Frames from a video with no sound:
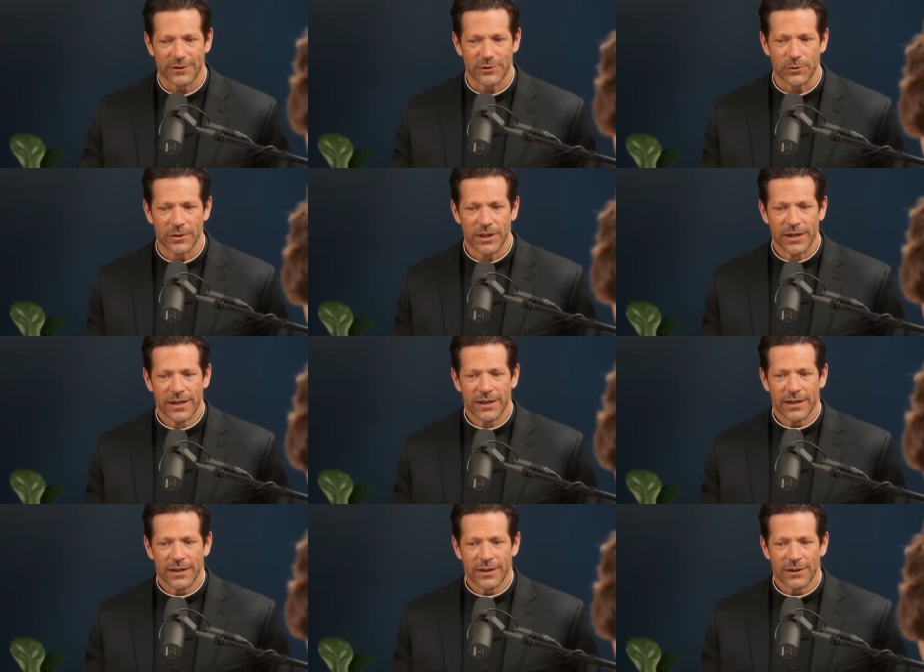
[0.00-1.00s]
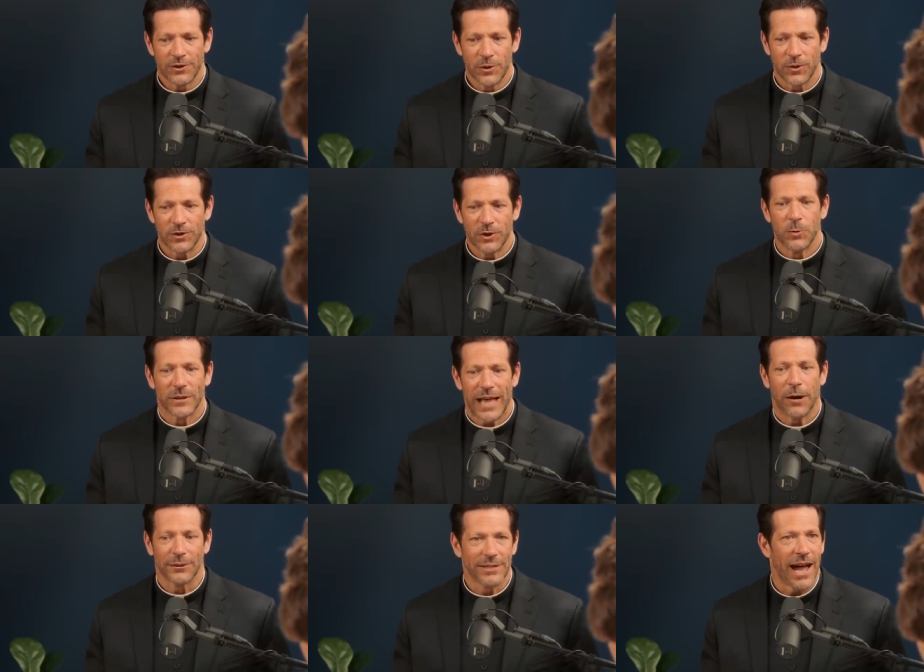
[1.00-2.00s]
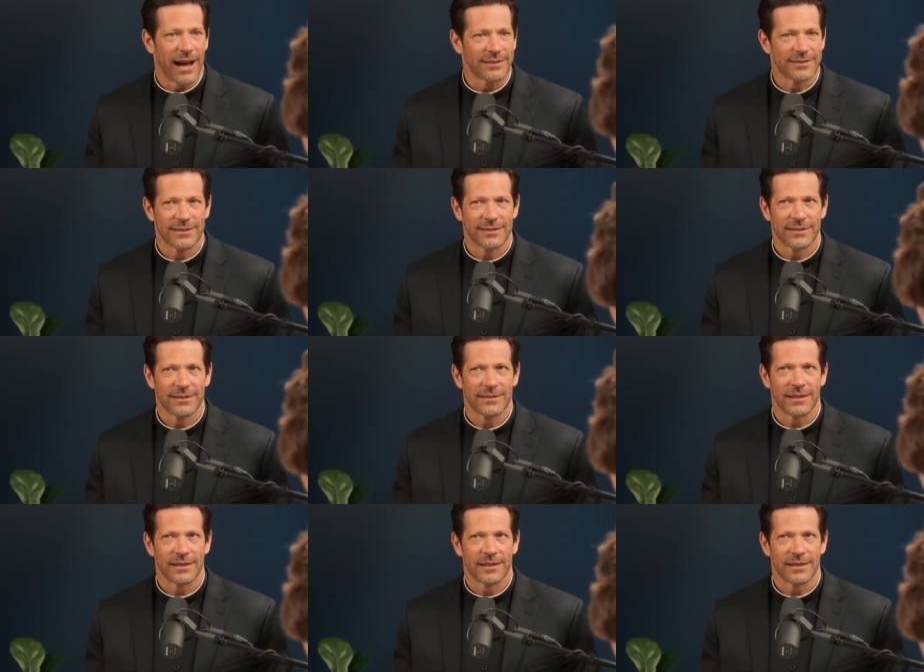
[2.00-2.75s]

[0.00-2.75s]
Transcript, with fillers: So isn't that a striking thought? You, will outlast yeah.